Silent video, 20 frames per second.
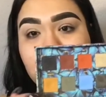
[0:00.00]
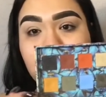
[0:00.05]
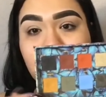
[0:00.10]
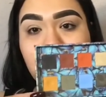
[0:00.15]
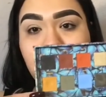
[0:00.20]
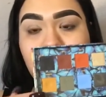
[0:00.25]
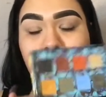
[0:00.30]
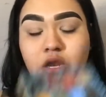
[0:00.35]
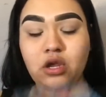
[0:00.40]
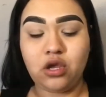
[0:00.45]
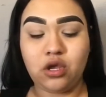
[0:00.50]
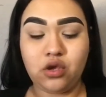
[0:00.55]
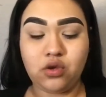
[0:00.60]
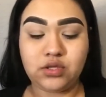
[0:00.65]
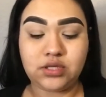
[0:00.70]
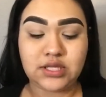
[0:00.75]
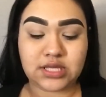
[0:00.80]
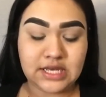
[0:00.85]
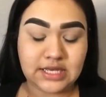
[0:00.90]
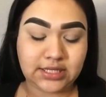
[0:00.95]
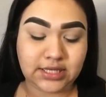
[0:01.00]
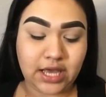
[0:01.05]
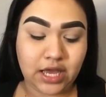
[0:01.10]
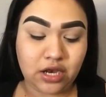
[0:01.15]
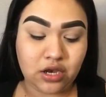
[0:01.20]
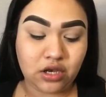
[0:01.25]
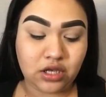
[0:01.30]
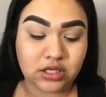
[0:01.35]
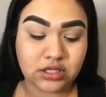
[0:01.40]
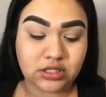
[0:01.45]
So I'm going to use this
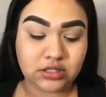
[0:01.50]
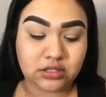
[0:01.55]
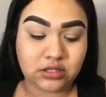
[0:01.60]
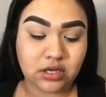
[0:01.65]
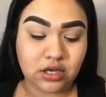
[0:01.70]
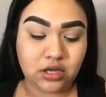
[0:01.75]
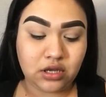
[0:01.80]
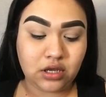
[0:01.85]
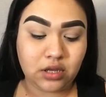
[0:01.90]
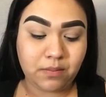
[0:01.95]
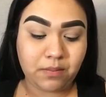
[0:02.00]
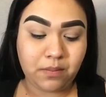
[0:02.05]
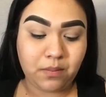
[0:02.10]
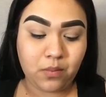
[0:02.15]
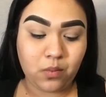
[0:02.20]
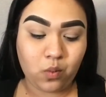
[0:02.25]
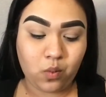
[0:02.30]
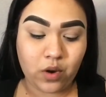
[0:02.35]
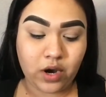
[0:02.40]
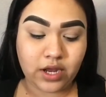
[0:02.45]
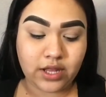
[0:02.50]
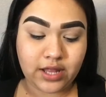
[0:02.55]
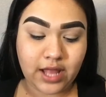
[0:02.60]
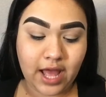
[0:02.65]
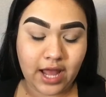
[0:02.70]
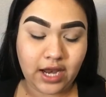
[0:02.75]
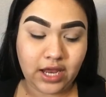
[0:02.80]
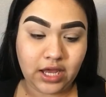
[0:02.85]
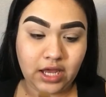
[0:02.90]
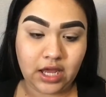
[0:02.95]
and work
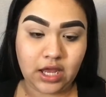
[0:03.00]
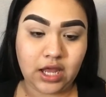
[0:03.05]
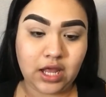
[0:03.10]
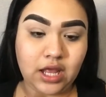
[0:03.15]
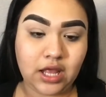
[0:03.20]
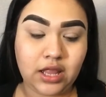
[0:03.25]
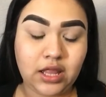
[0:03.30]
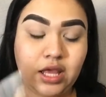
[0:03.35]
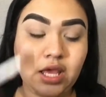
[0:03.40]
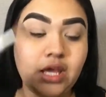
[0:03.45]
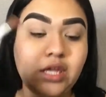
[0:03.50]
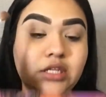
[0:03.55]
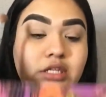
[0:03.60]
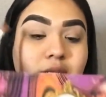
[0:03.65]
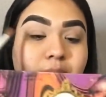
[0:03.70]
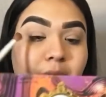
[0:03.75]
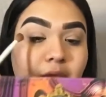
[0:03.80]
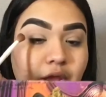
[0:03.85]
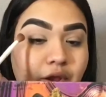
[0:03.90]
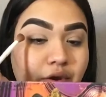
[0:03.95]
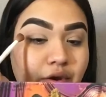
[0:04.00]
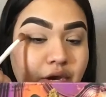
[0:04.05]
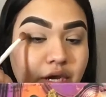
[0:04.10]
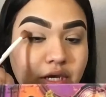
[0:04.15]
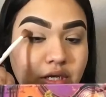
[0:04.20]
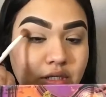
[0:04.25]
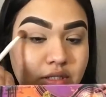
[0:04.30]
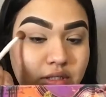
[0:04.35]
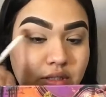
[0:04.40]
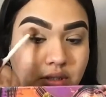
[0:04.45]
that into my crease.